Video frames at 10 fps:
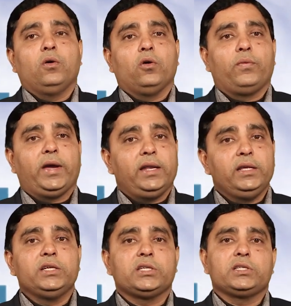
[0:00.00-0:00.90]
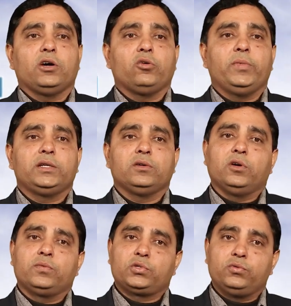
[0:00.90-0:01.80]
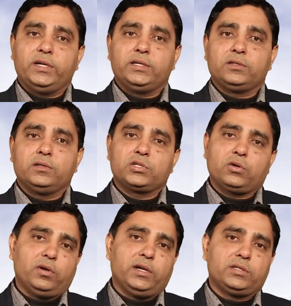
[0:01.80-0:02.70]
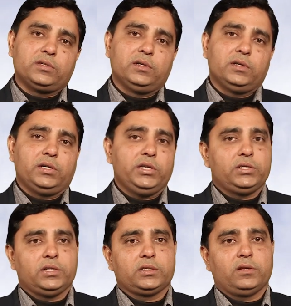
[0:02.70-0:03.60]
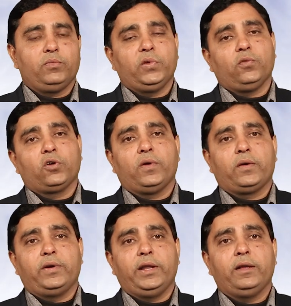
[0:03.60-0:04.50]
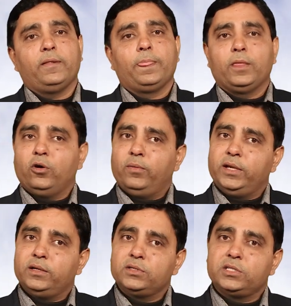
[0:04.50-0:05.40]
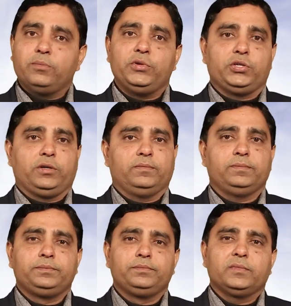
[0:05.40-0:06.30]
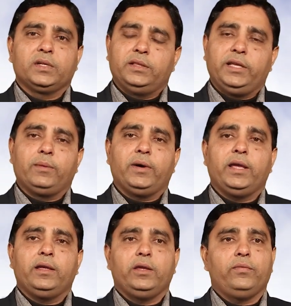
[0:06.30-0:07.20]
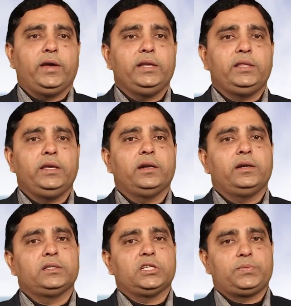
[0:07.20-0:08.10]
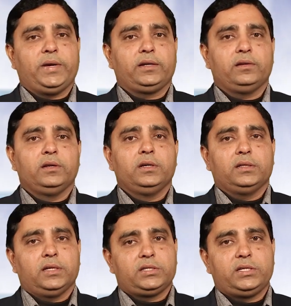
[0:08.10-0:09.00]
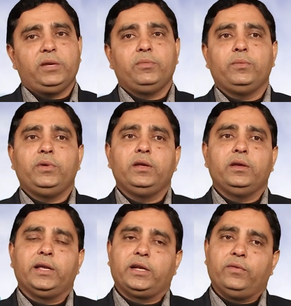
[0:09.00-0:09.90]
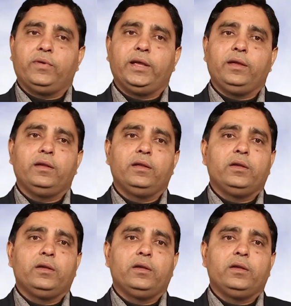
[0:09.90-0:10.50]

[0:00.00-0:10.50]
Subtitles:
of any research document of students, scholars, teachers before forwarding public submission. Thereby, if anything under suspect, the same may be rectified